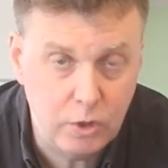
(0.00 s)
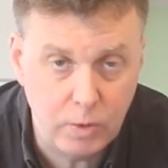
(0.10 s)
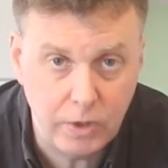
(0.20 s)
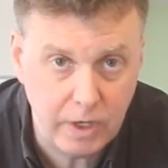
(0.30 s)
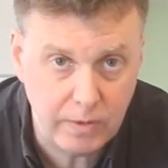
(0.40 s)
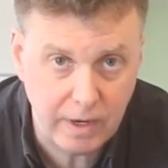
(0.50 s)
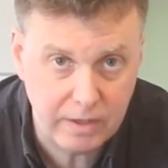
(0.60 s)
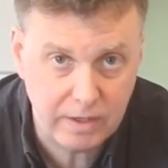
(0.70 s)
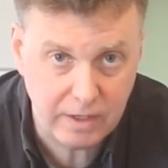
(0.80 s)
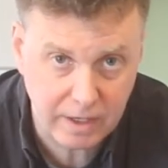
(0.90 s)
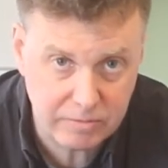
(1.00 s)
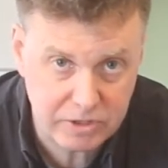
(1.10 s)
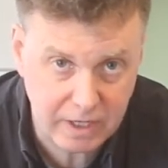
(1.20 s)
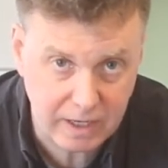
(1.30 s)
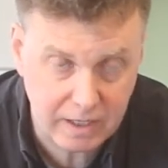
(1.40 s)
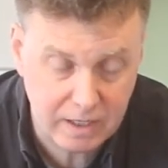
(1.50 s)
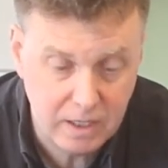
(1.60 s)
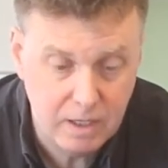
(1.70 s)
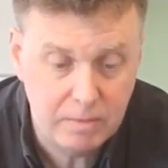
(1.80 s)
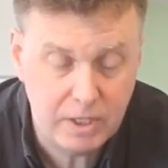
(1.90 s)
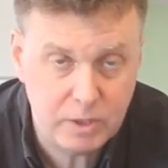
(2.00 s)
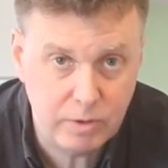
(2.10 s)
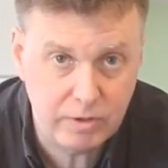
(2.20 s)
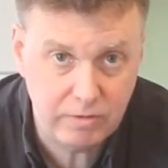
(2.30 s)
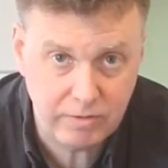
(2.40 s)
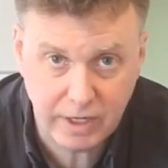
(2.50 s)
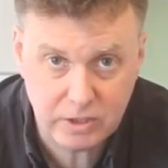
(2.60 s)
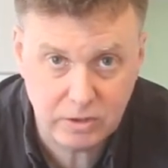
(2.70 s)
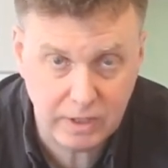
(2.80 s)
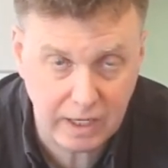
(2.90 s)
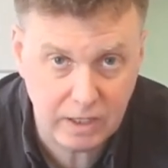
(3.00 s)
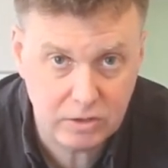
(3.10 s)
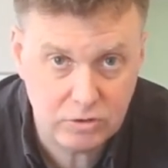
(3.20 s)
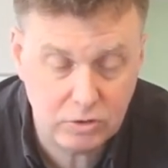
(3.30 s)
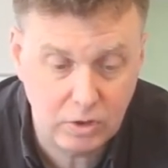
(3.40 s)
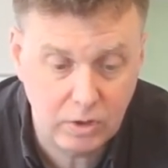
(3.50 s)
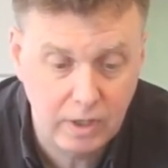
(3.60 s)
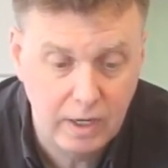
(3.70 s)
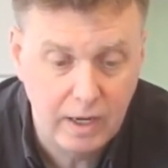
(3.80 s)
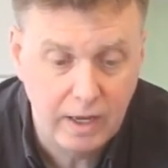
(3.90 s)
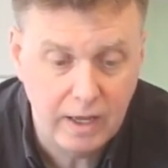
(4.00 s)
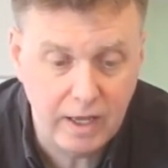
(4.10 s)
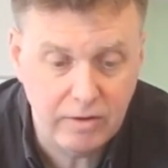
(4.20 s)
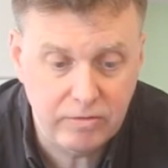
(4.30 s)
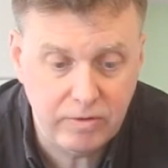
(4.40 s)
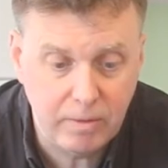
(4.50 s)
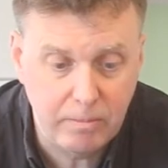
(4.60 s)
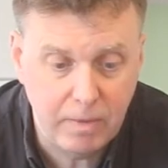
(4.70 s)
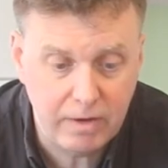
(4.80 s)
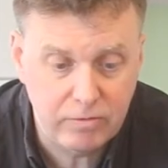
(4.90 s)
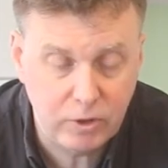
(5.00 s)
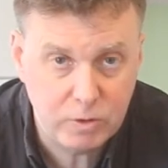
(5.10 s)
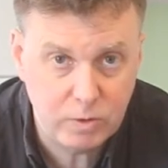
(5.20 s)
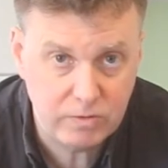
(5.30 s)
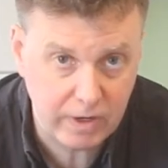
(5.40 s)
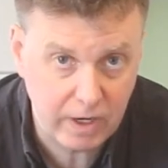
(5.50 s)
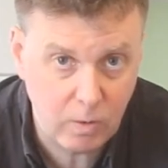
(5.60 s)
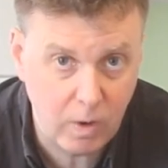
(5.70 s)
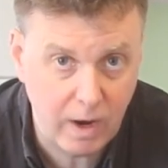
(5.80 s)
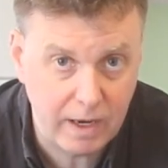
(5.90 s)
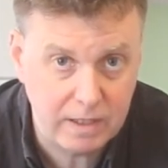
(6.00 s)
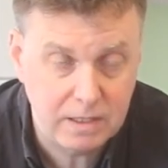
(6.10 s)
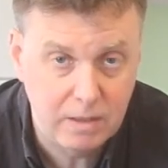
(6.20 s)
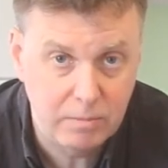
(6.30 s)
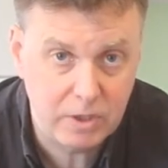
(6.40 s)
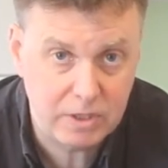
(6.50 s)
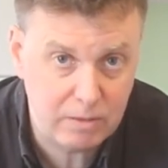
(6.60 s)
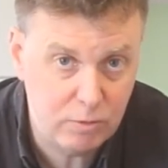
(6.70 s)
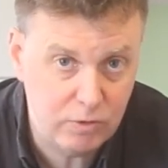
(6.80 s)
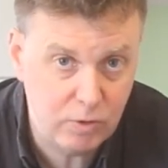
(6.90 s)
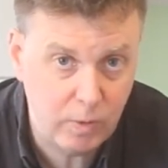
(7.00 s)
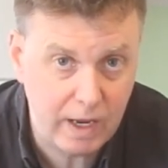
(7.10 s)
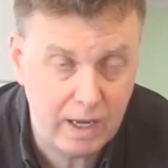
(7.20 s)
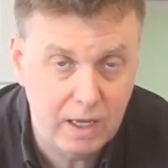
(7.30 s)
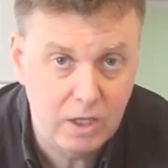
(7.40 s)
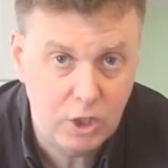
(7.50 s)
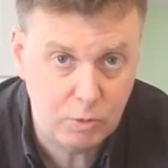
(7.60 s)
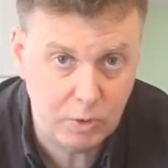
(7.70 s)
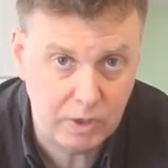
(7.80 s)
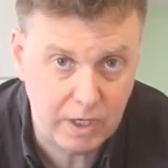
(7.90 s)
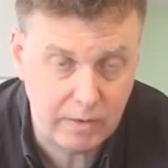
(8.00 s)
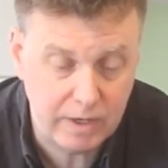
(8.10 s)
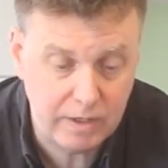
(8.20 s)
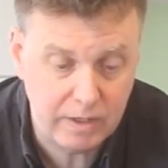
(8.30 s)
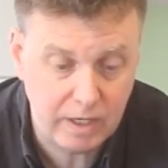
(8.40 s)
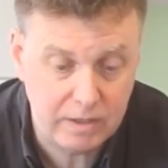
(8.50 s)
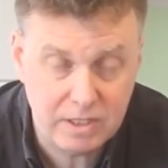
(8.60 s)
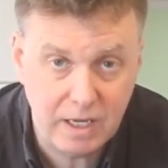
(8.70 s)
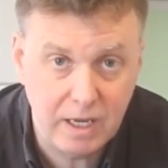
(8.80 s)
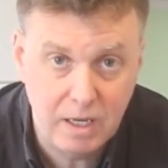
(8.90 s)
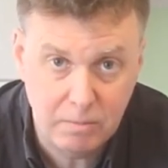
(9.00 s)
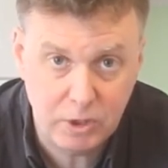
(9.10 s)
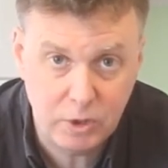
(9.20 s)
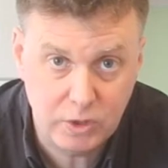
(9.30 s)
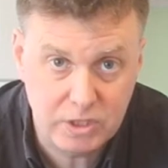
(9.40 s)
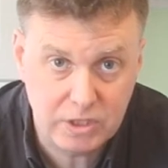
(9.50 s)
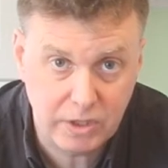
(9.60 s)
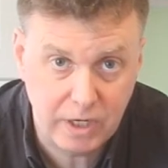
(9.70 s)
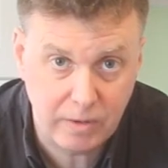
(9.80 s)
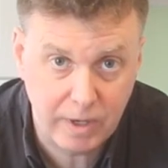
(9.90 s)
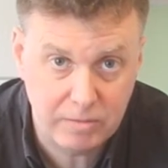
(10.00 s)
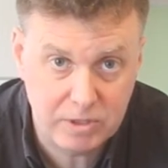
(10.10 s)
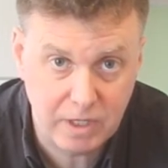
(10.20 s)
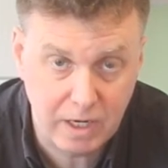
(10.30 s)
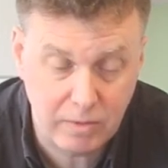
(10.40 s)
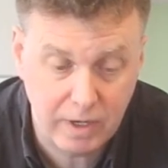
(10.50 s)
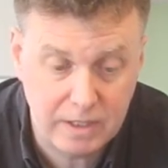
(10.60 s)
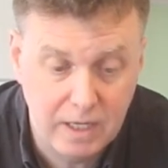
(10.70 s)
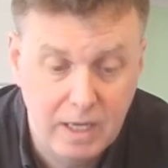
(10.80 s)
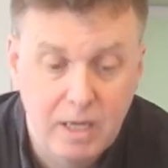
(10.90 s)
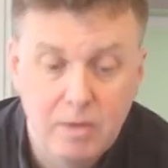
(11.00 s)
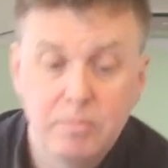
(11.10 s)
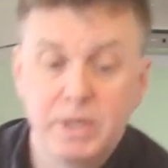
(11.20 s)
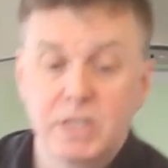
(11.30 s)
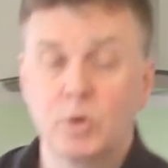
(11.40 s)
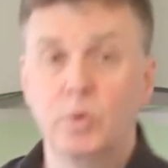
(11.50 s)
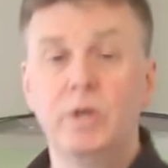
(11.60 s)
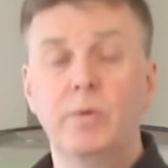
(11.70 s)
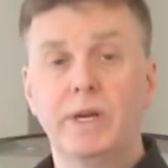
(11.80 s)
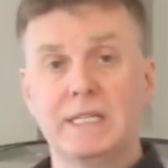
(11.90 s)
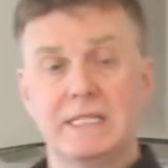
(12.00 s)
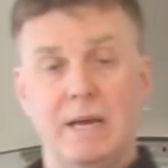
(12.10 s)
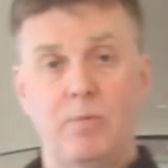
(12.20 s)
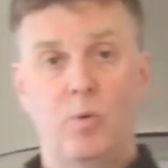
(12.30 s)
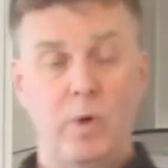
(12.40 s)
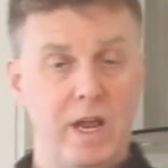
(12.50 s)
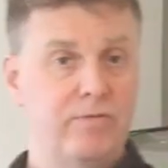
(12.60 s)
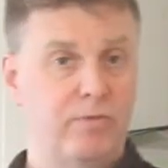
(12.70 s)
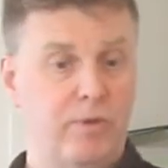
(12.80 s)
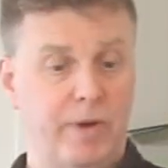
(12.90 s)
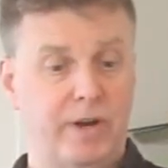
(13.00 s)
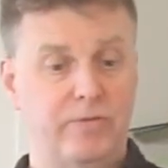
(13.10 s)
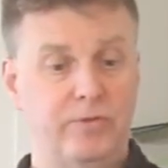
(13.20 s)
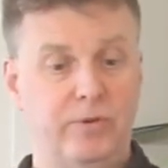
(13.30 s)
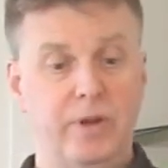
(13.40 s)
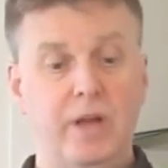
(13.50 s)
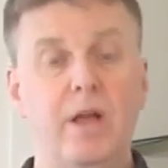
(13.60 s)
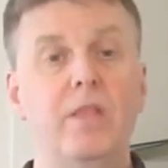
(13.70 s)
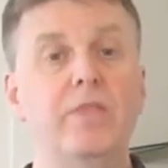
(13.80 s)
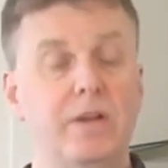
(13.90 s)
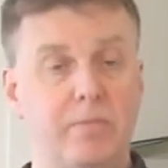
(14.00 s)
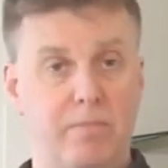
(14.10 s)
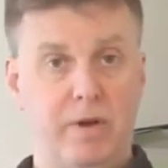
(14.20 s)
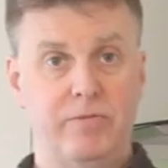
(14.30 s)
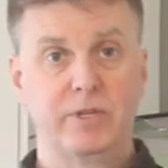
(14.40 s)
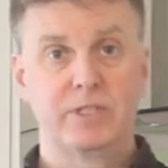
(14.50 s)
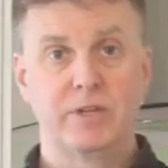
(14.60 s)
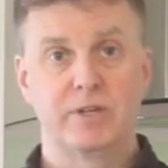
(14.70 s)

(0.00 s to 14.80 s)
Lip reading: you wouldn't hear anything that I'm saying. Because with conventional gain control, if my voice was very quiet, because I'd moved away, you wouldn't hear anything that I say, but you can still hear what I'm saying, right? But it's only when I step away from the microphone that my voice